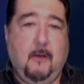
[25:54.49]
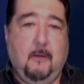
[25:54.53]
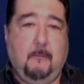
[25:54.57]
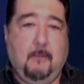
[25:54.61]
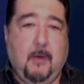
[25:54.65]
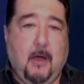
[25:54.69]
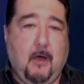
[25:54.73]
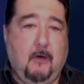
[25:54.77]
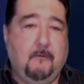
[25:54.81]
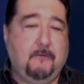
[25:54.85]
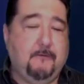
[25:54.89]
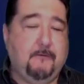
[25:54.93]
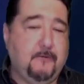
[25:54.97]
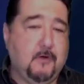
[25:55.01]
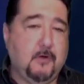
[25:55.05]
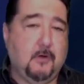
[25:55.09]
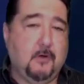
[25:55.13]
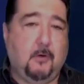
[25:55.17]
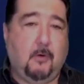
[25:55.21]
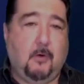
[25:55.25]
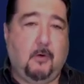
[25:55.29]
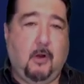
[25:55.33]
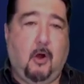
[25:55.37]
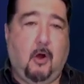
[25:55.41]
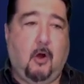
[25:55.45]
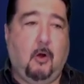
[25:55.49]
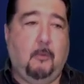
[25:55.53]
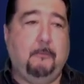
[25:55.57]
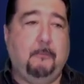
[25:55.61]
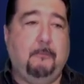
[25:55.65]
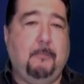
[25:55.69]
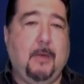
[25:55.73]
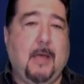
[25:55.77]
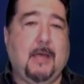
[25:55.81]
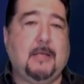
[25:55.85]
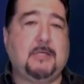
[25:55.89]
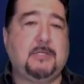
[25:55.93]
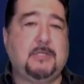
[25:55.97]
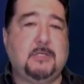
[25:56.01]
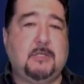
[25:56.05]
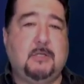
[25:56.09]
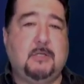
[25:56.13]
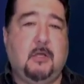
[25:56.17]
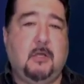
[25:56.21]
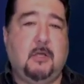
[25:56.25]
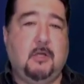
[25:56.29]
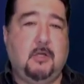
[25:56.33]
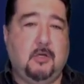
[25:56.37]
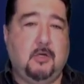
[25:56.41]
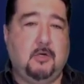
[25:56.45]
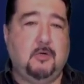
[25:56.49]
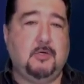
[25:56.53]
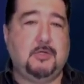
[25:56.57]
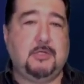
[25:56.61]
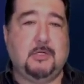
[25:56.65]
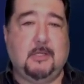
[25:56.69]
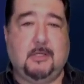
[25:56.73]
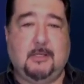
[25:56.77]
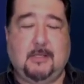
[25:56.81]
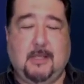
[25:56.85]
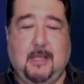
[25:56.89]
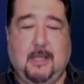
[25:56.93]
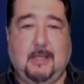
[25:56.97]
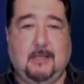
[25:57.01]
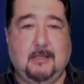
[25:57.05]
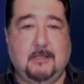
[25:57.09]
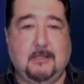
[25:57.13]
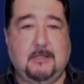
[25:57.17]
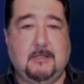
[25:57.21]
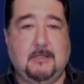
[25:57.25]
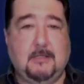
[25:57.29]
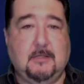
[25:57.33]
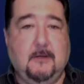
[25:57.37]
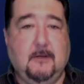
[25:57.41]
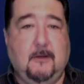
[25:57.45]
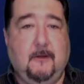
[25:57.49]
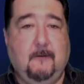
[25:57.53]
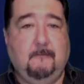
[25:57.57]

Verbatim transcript: uh, food are best use dates.